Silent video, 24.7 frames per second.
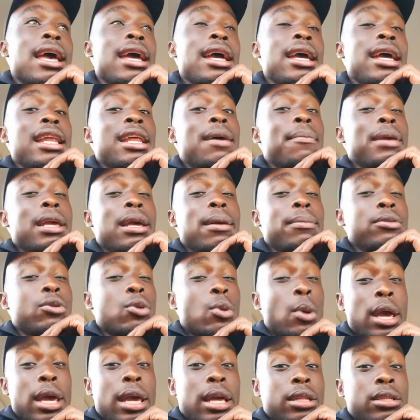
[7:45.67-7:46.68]
And I'm kept
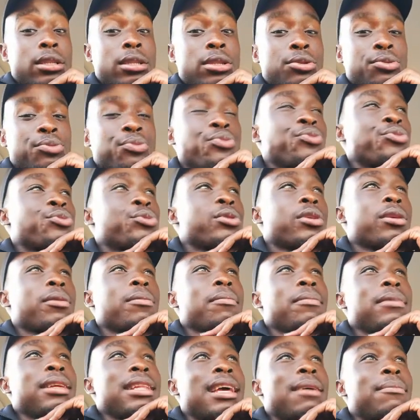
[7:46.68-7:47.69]
quiet.
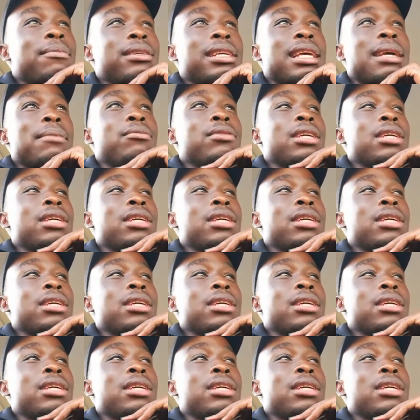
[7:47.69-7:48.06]
I mean, I'm